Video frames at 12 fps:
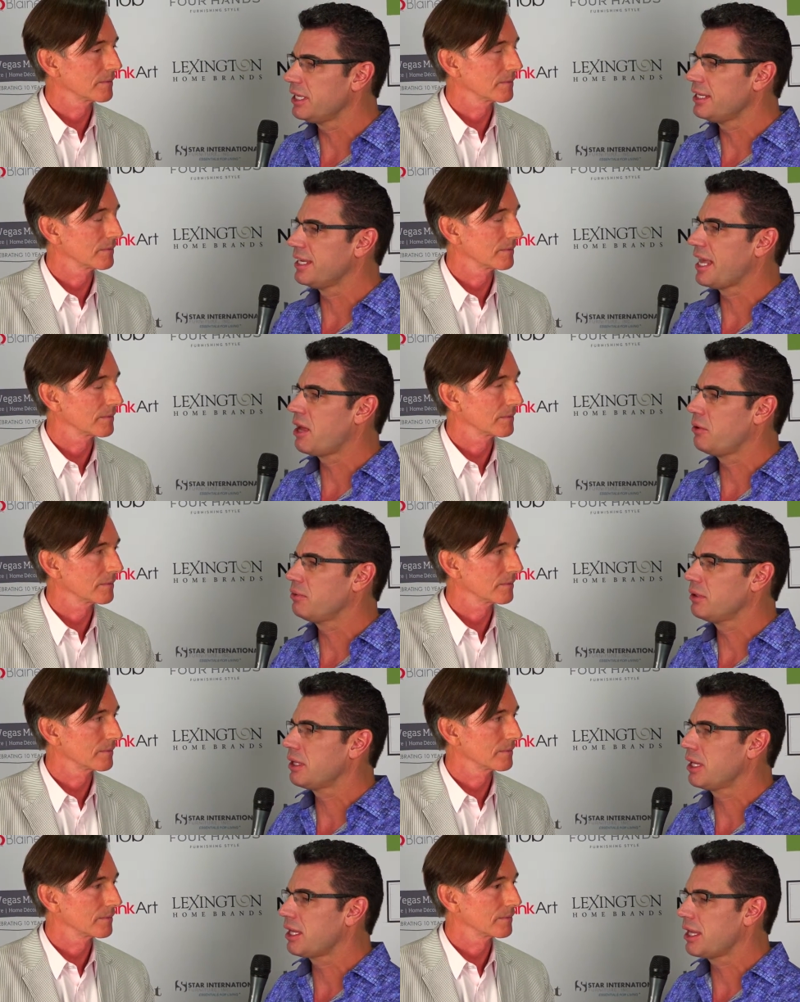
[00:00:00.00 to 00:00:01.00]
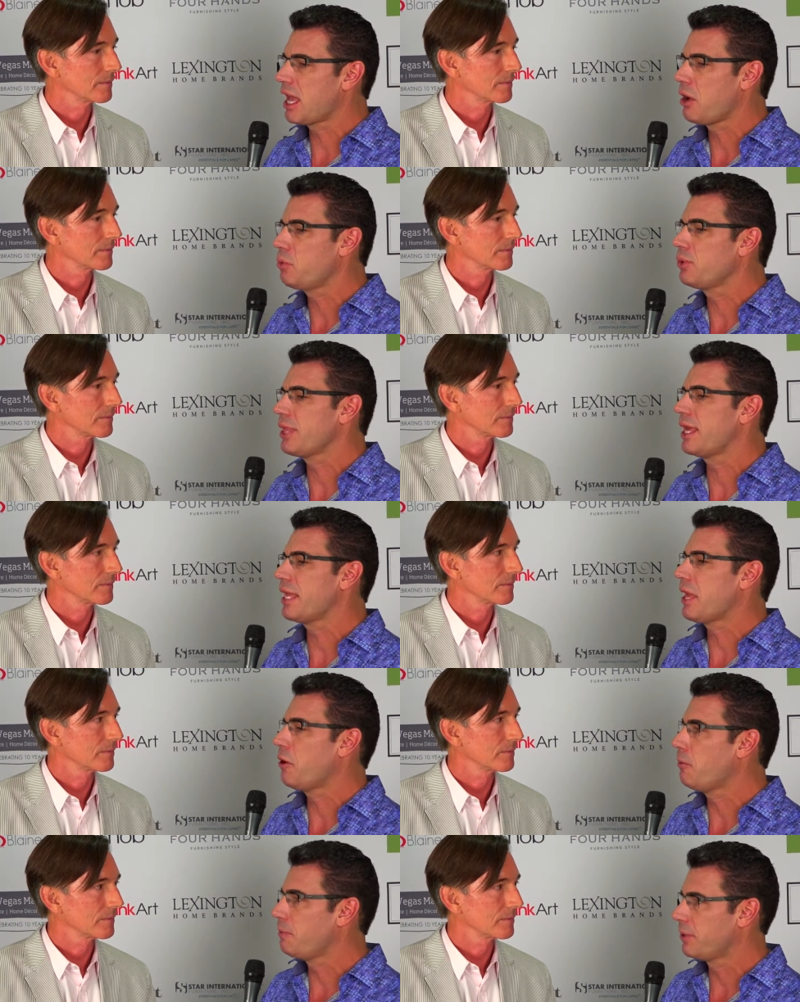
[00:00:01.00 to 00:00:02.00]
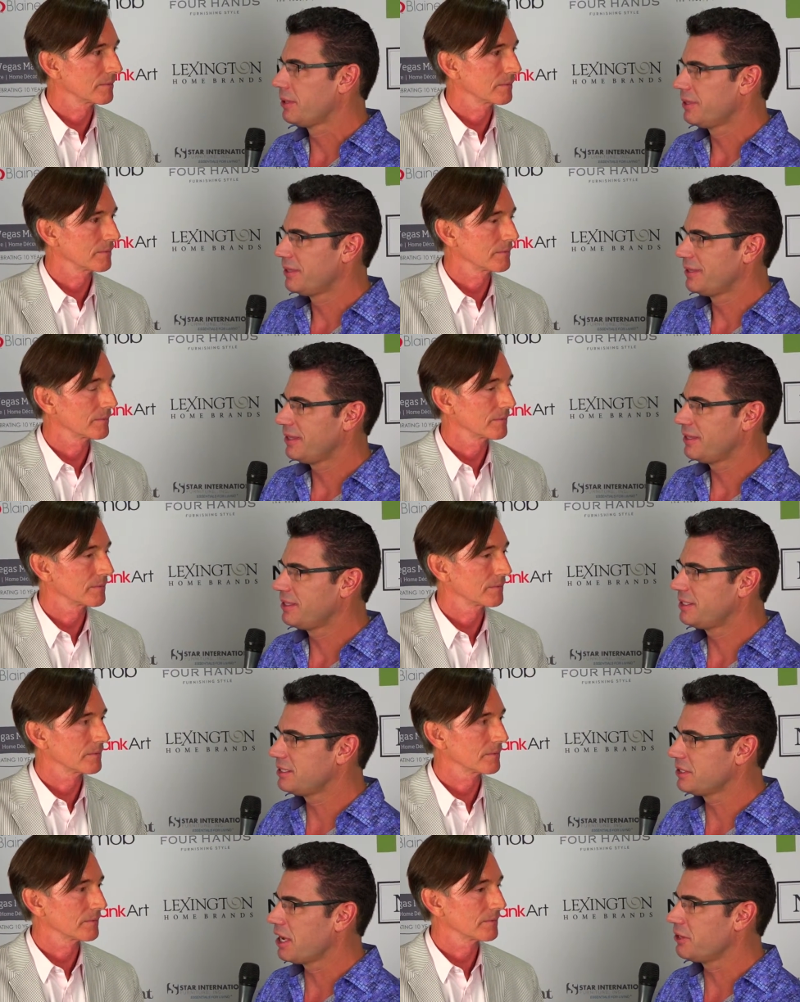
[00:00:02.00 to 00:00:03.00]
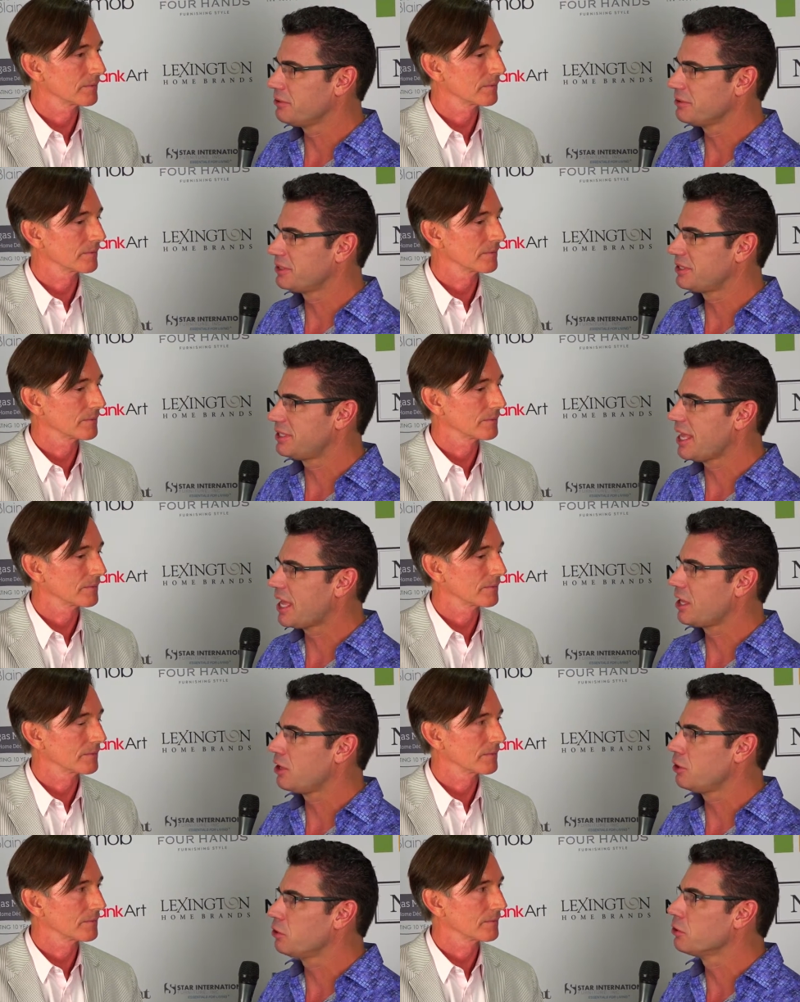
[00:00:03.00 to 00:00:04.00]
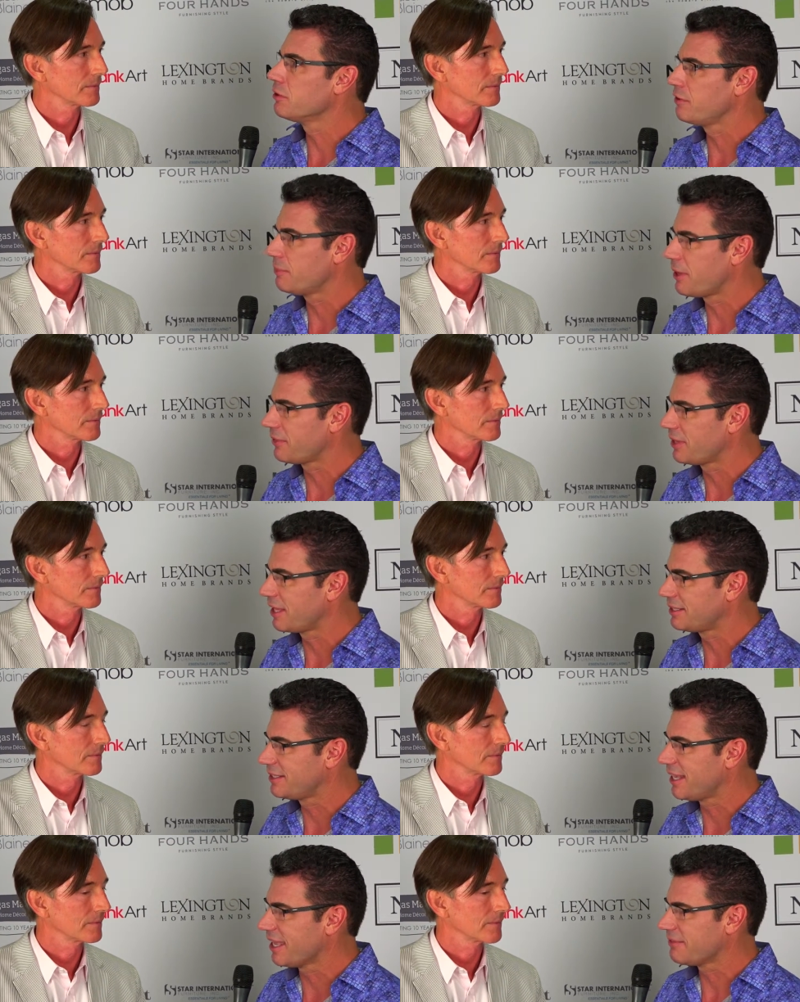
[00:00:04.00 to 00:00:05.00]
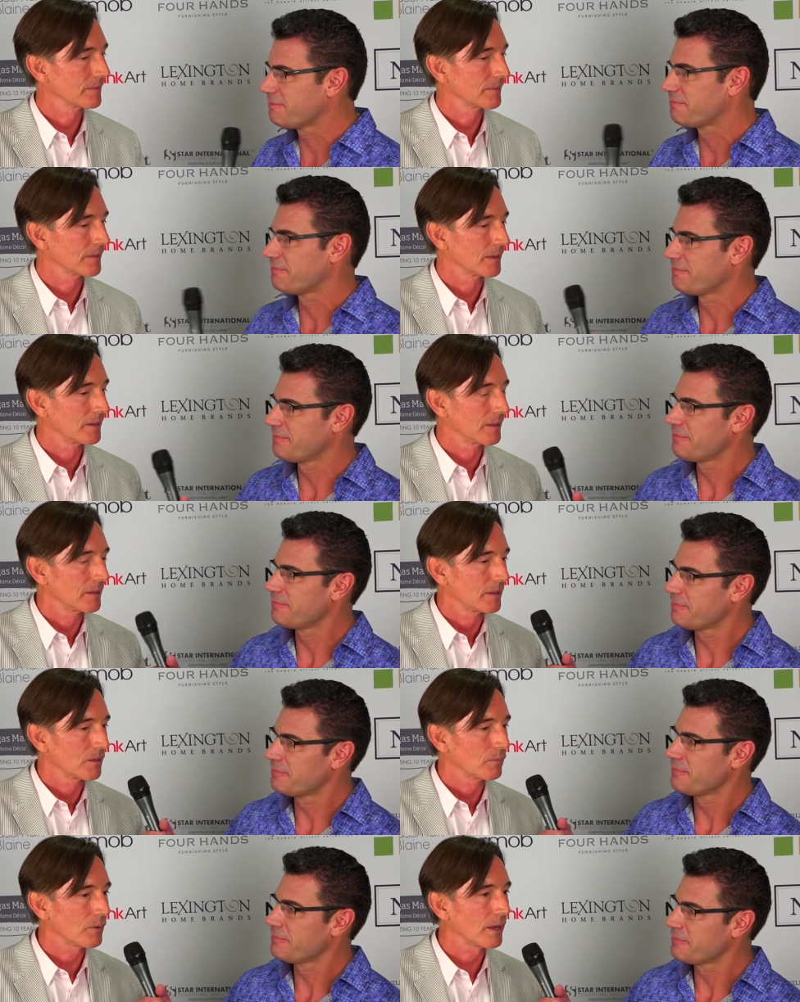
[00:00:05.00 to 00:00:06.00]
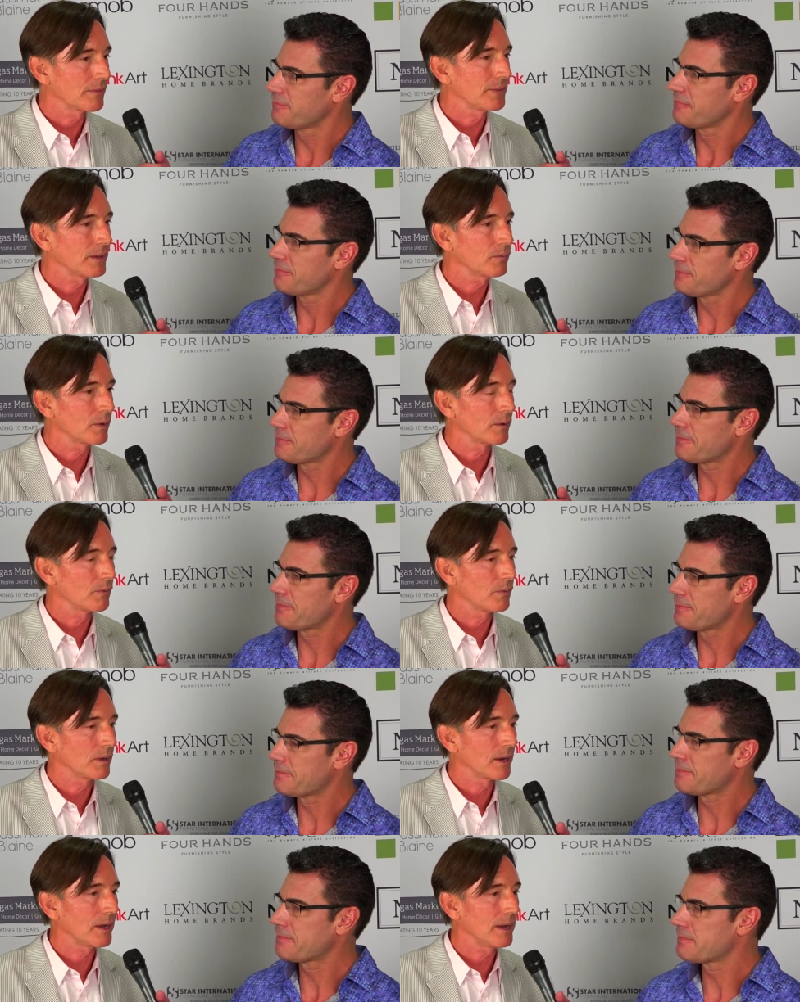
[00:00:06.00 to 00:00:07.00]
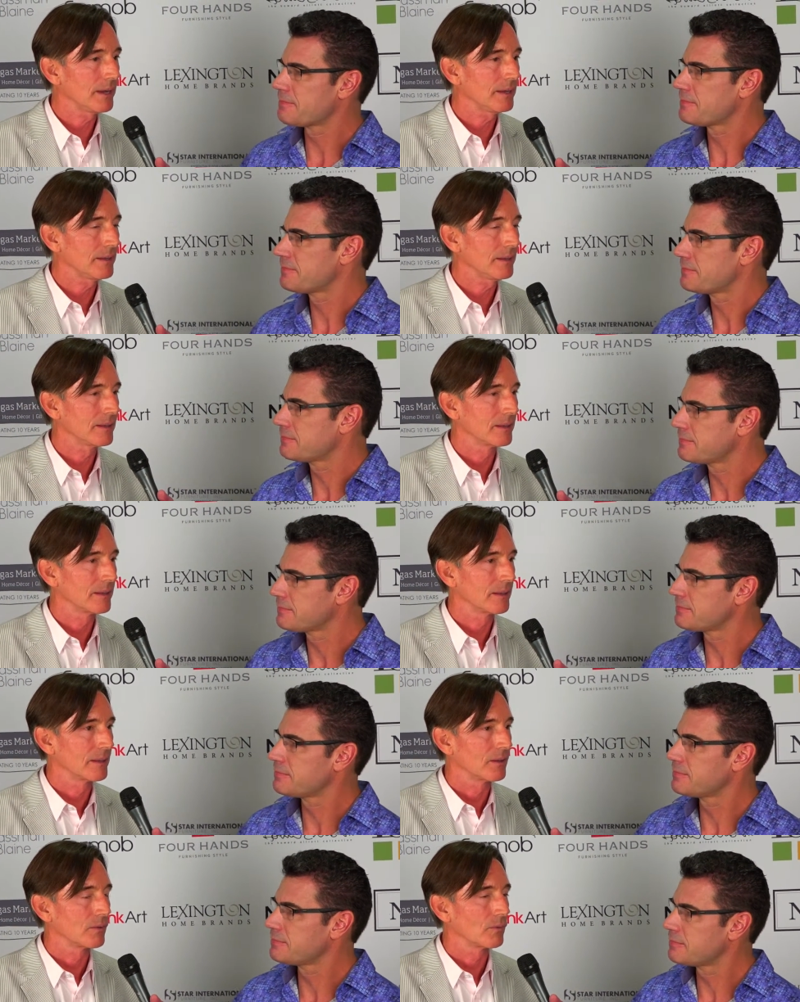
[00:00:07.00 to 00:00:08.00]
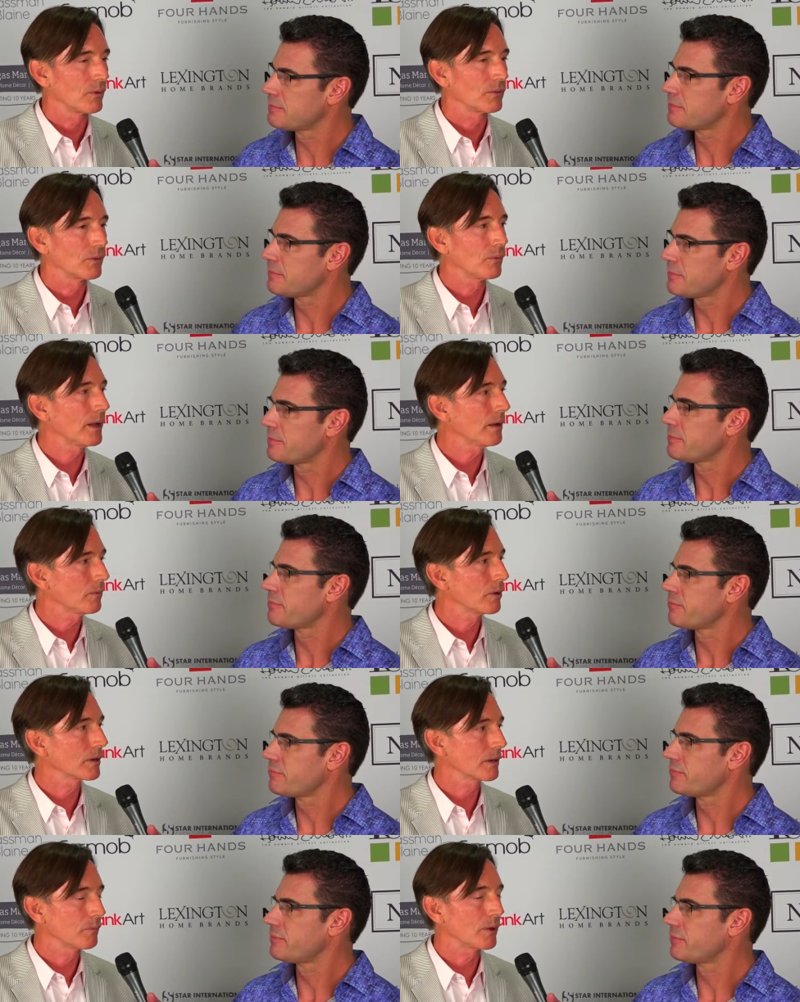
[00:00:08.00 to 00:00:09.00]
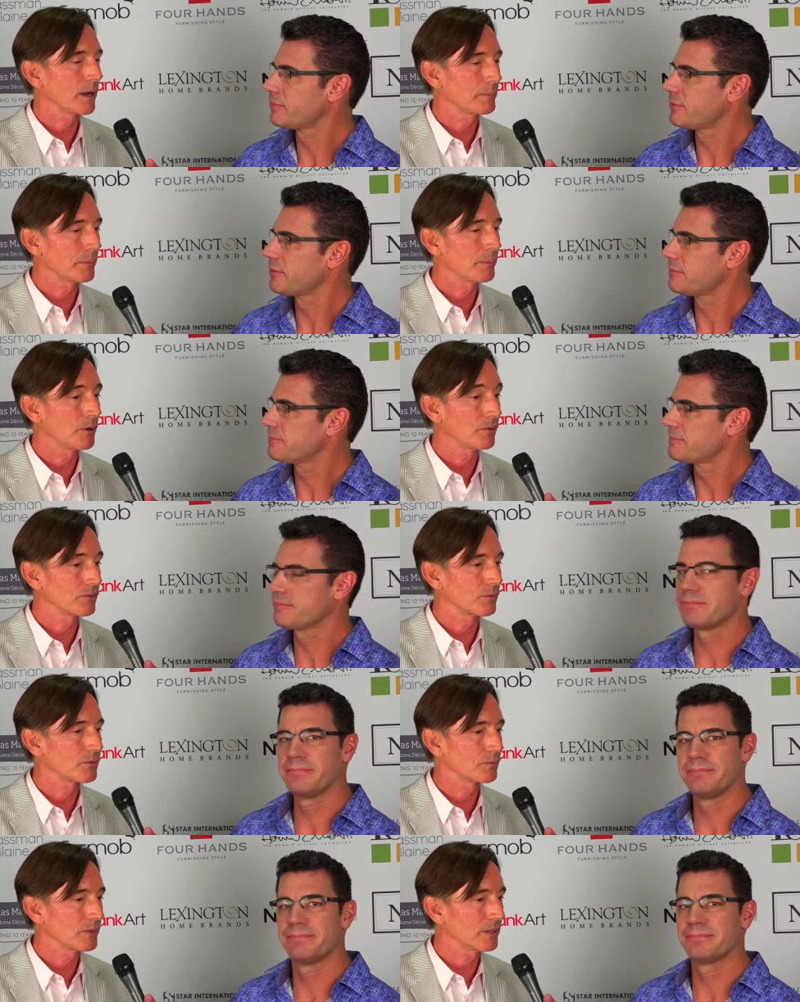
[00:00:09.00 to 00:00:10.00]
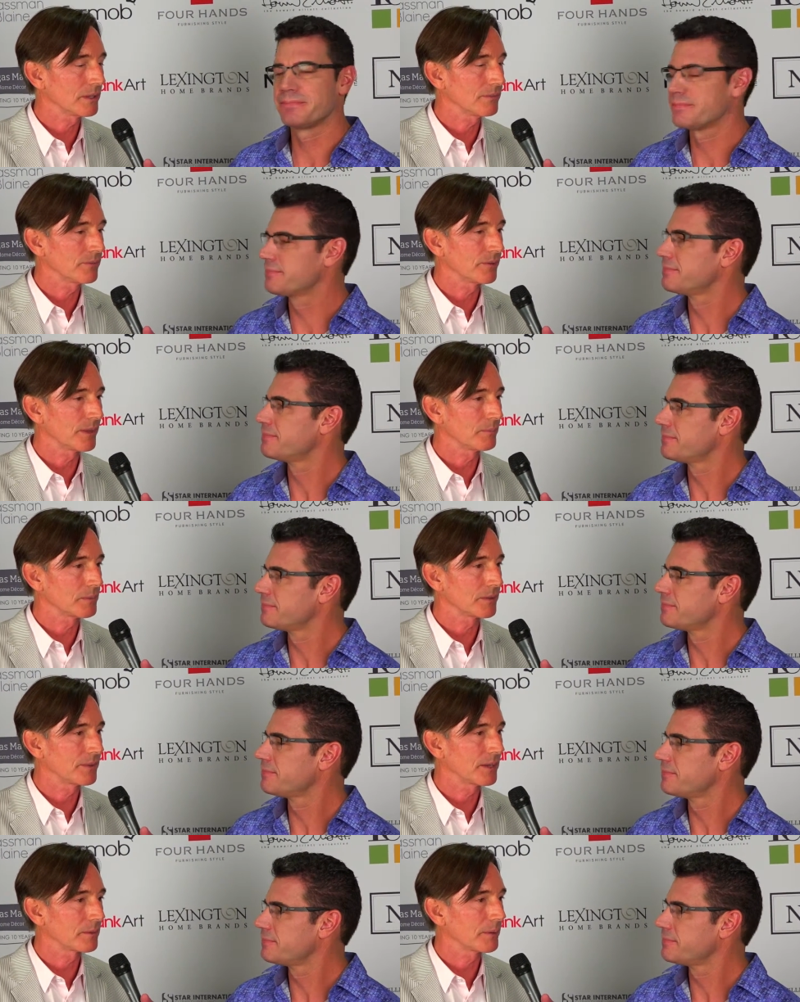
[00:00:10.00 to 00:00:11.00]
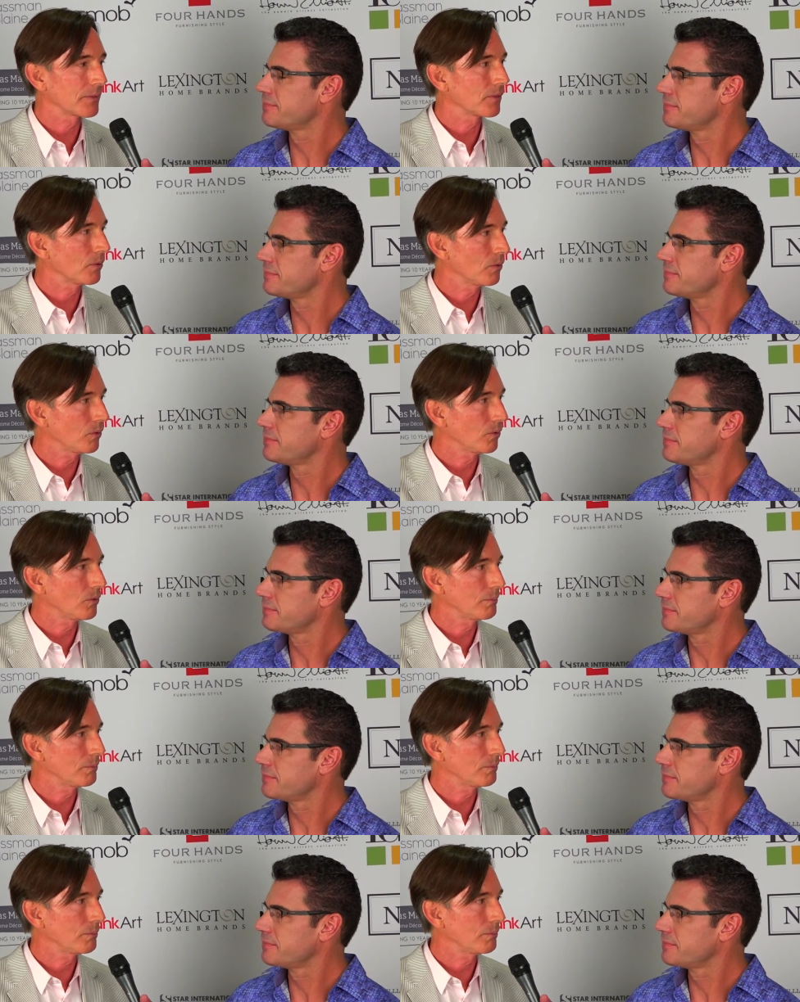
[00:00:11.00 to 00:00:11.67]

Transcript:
Speaker 1: And then how how will that help the designers that learned about that today?
Speaker 2: Well, I think what what I the way I work and what I proposed was really for them to think about the whole